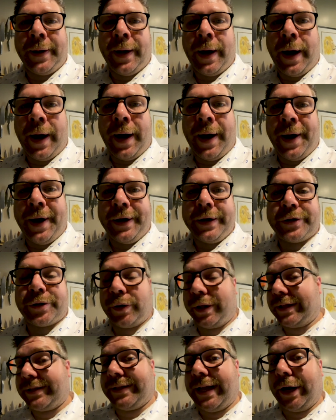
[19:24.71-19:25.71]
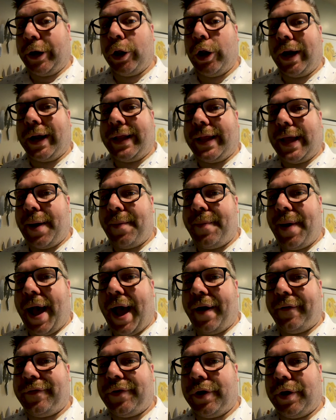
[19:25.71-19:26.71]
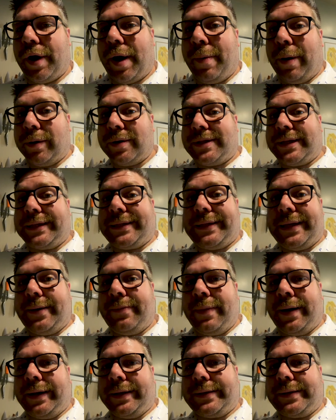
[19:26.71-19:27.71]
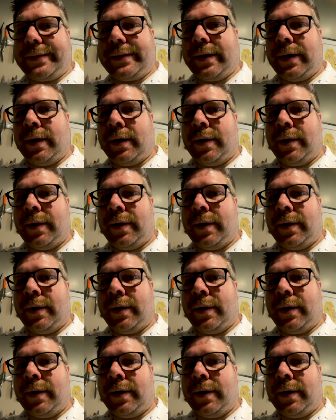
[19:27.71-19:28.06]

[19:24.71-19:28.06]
So let's take a look at them after about 16 minutes.